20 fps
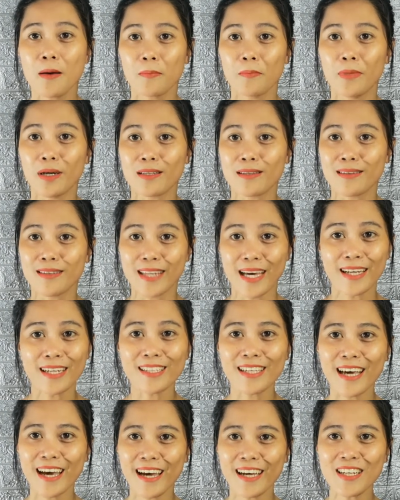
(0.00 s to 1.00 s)
But then
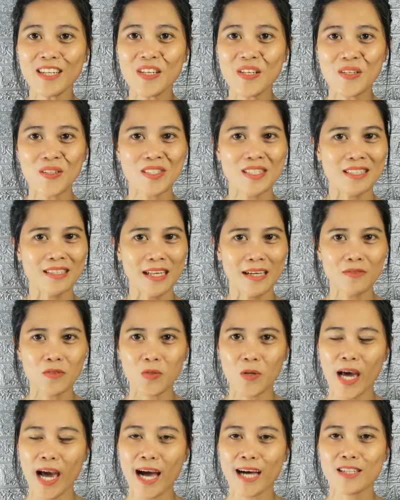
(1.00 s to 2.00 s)
again, you still have
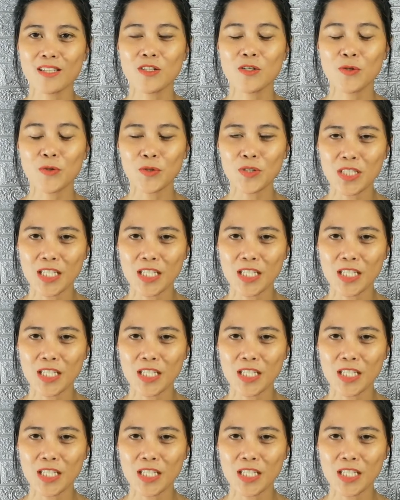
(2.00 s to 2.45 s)
to ask your